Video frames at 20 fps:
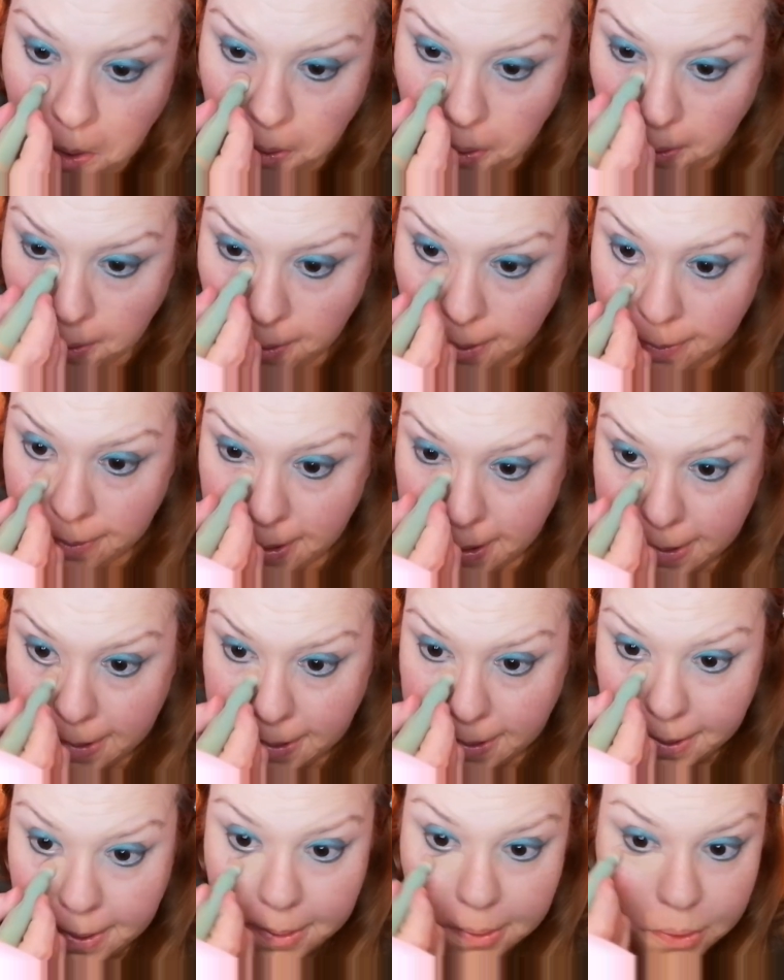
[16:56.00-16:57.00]
So I'm just
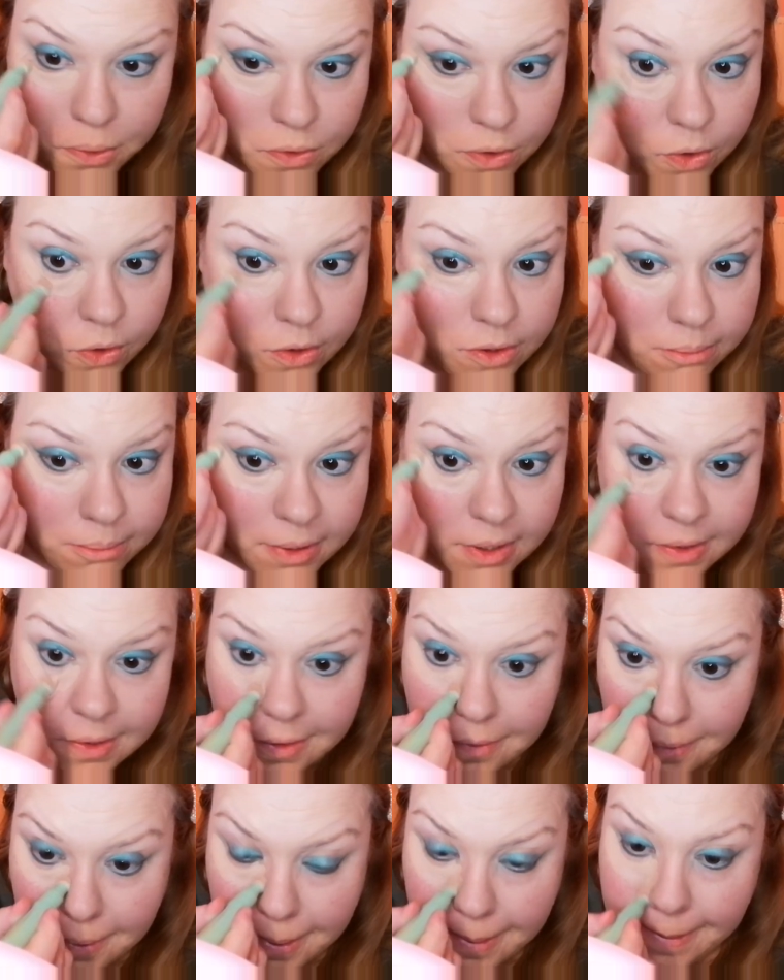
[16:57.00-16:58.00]
going to use a good amount
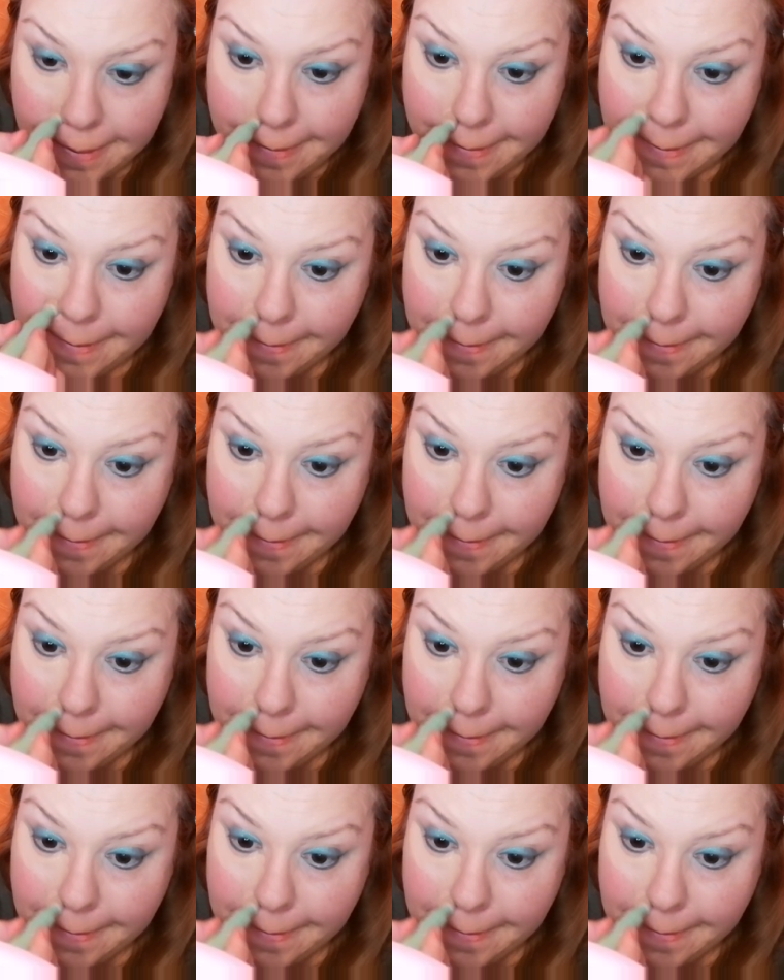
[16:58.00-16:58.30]
of that.